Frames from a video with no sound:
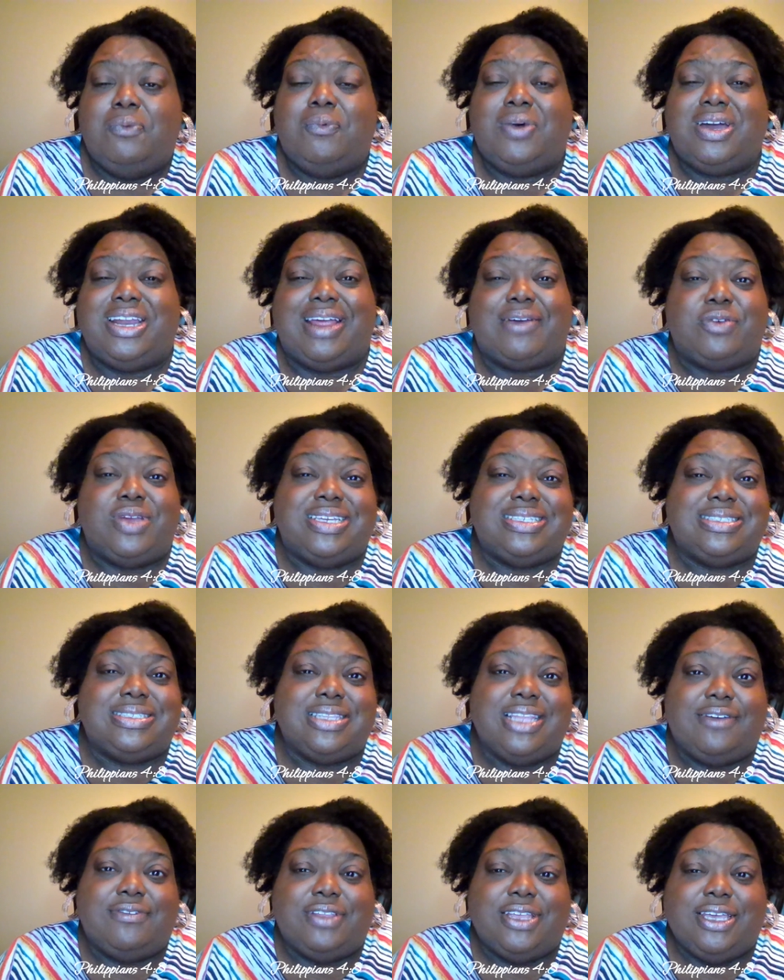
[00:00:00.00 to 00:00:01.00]
whatever
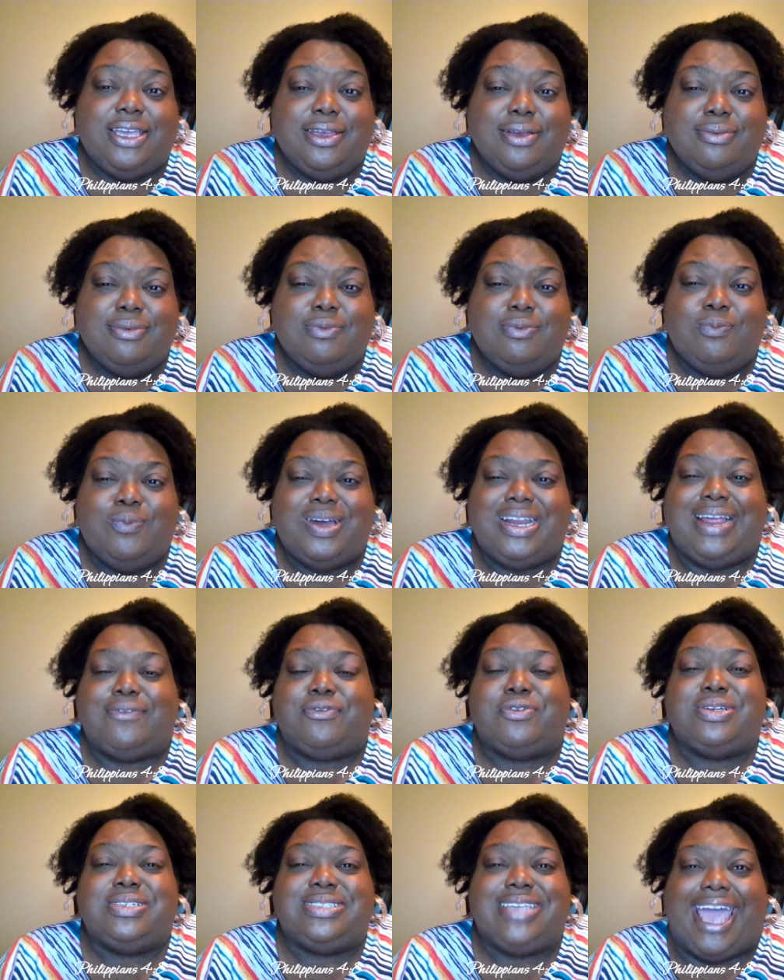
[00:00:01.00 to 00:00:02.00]
is lovely,
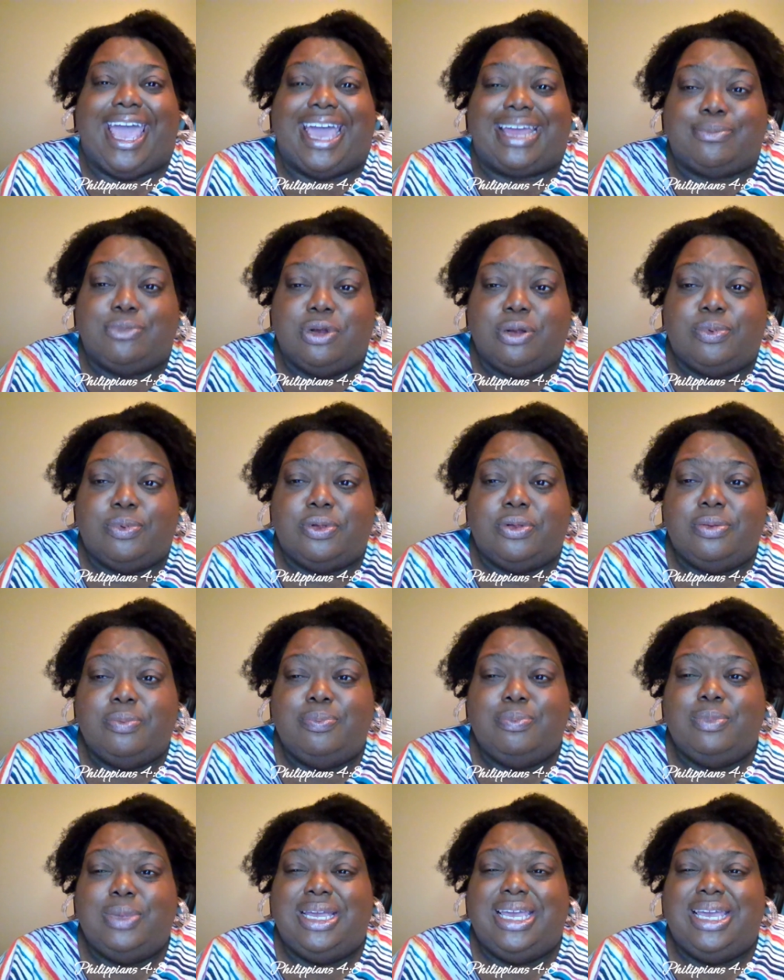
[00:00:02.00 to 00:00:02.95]
whatever is admirable,